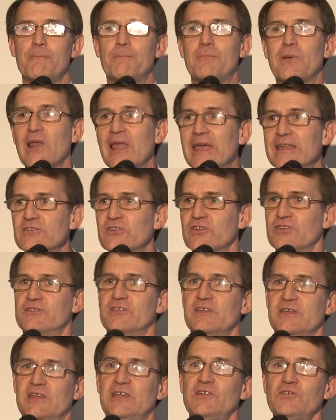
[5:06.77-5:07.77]

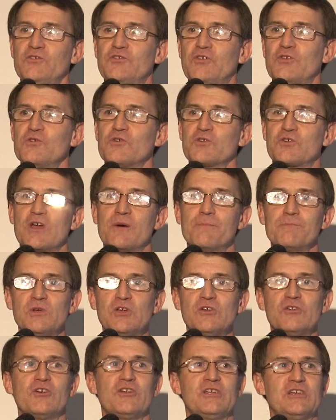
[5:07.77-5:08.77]
blended into the
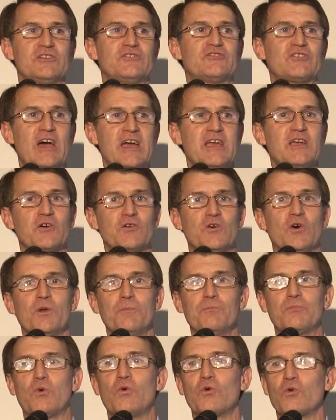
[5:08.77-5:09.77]
community and taken
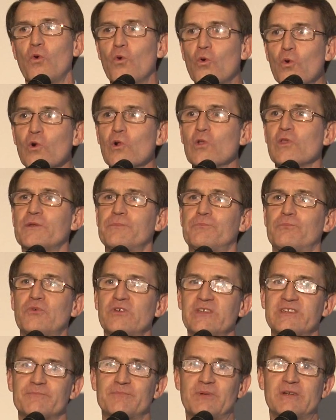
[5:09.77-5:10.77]
on board all that
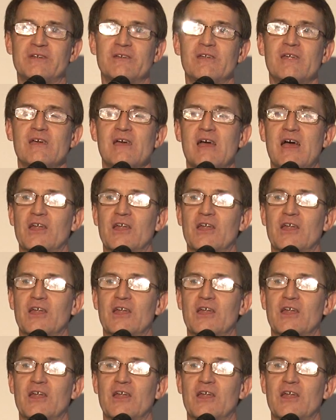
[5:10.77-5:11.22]
Brisbane